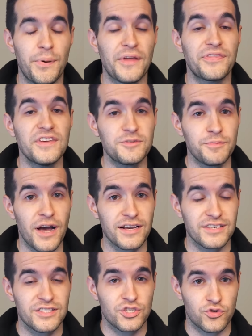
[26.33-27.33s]
But this
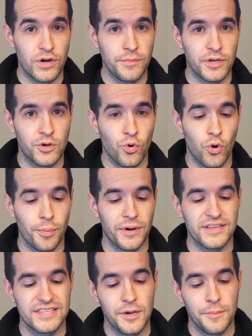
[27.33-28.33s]
box is extremely cool
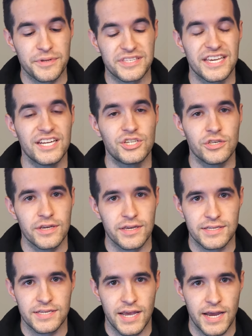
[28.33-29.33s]
because it could potentially
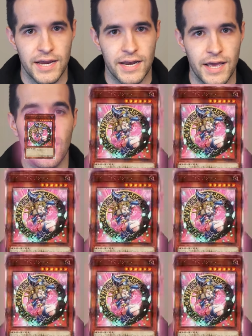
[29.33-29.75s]
contain